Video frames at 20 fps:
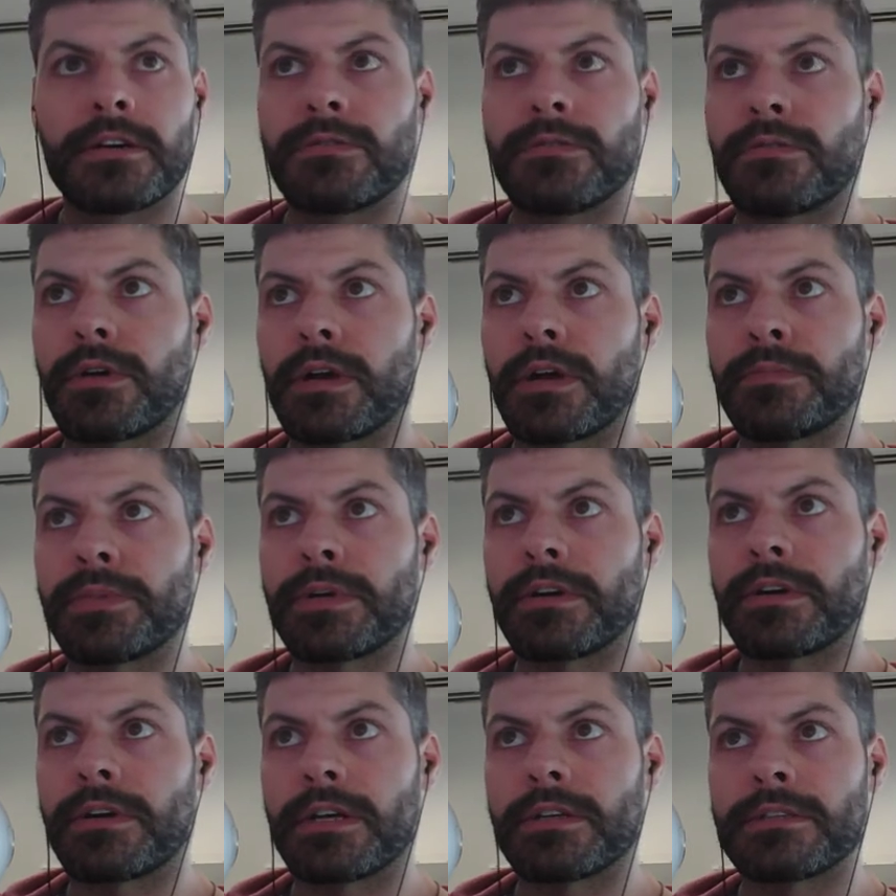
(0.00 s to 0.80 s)
were up
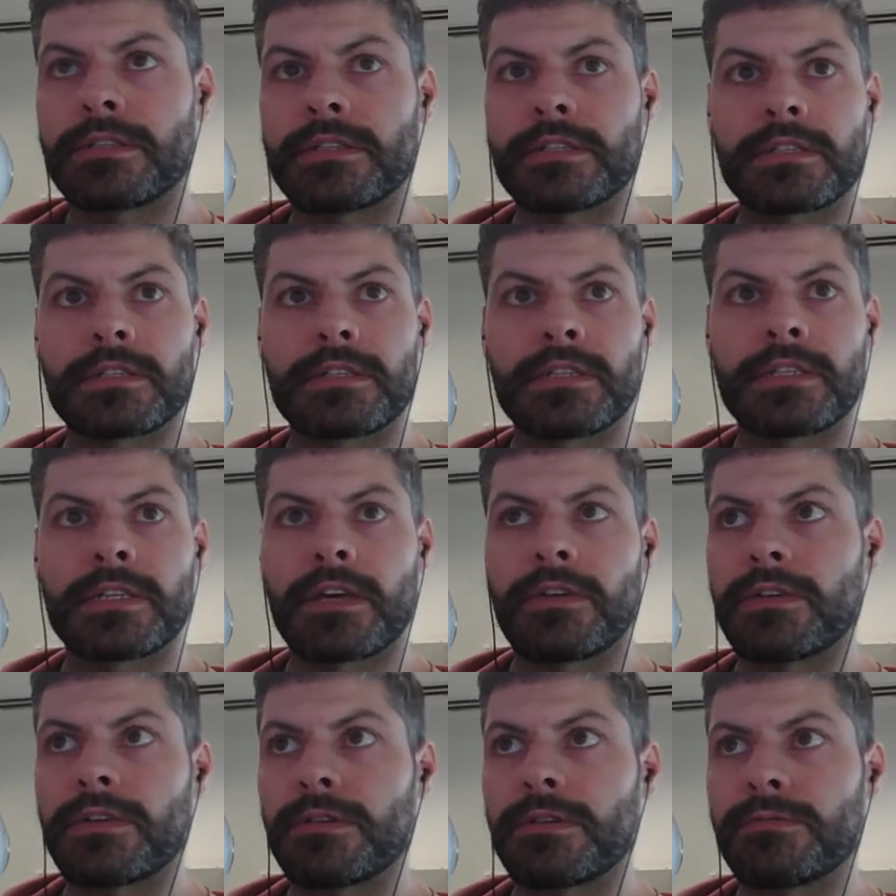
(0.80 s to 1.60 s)
at around
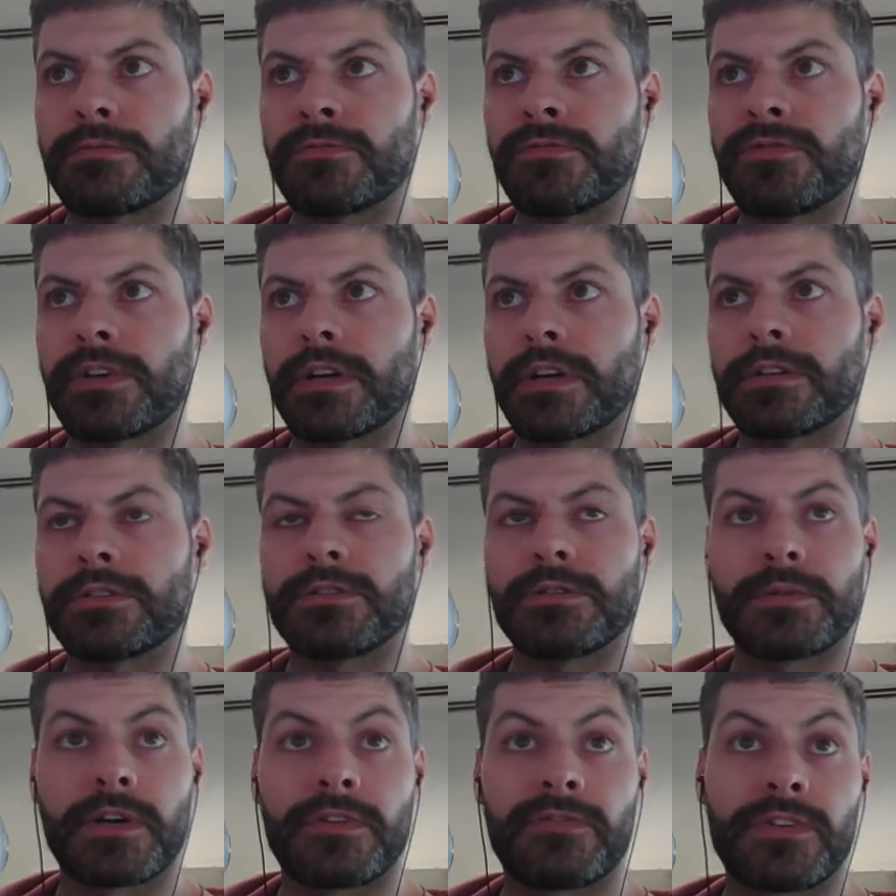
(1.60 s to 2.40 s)
67 and fell
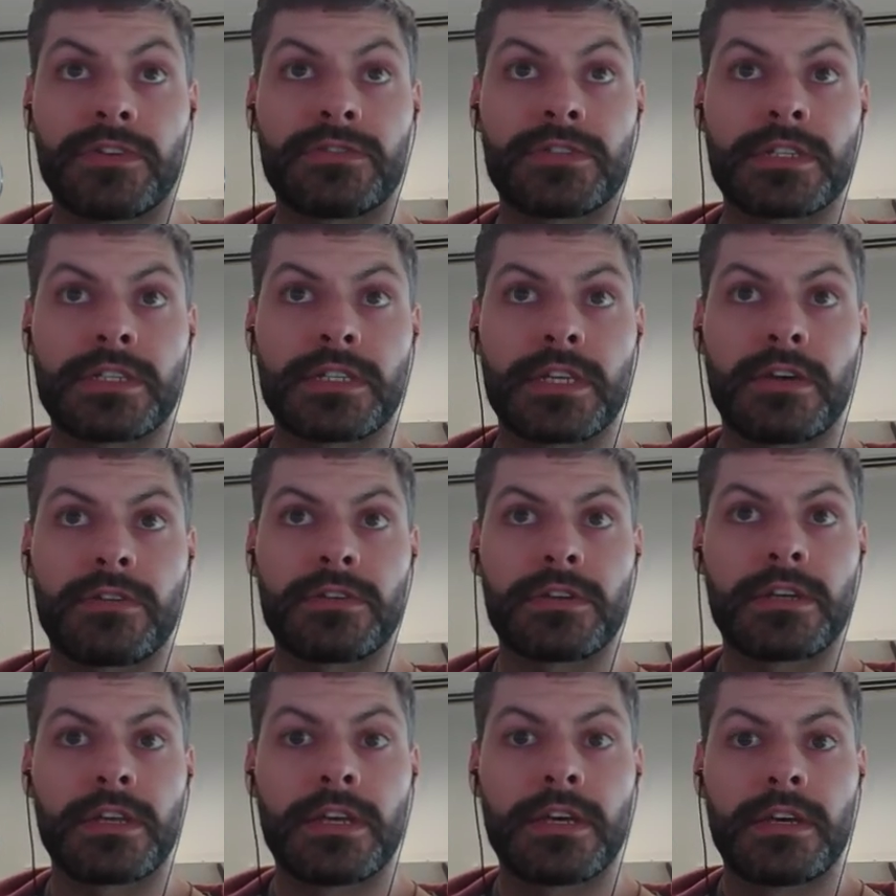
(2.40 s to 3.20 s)
to about
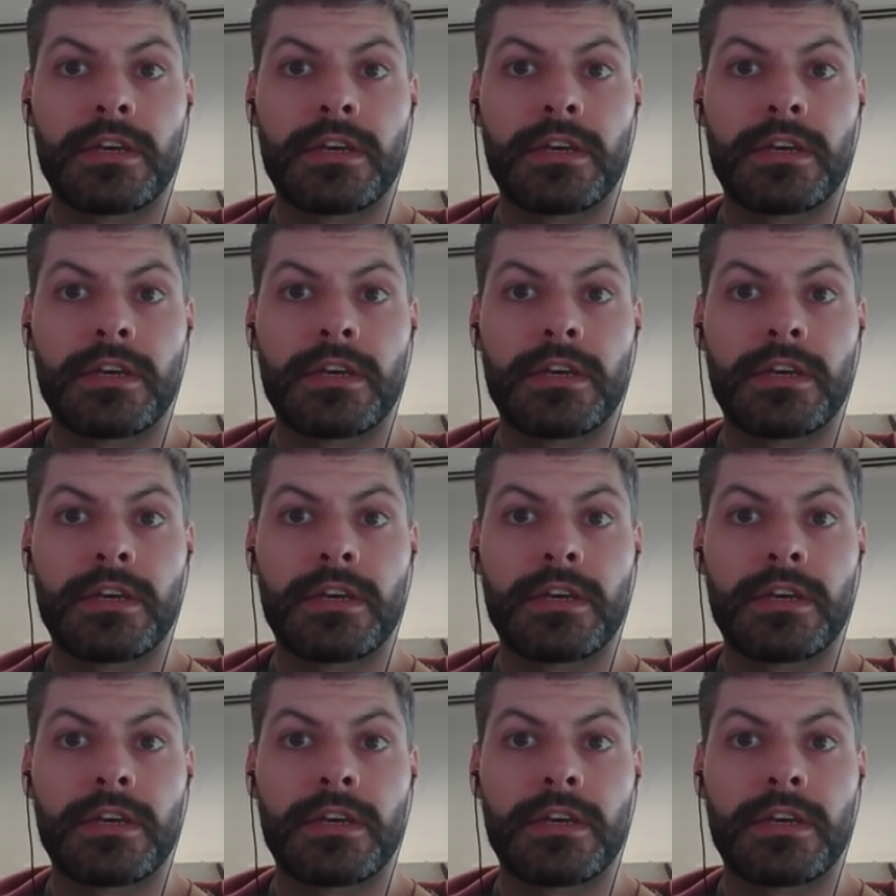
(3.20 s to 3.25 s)
57.